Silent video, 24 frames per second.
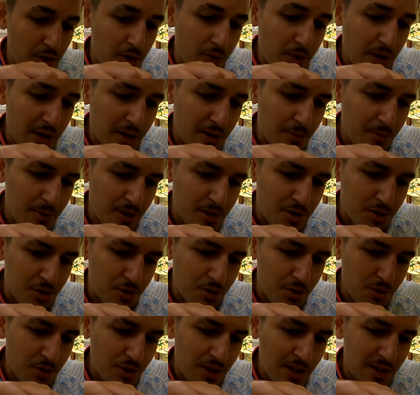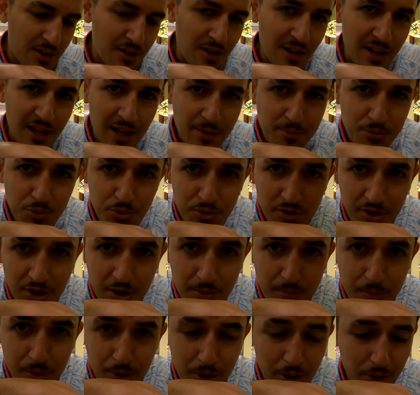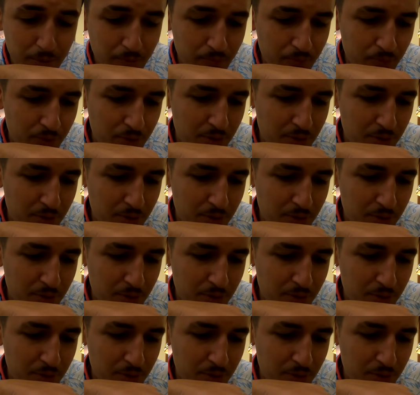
You gotta make sure you get the lime juice there, but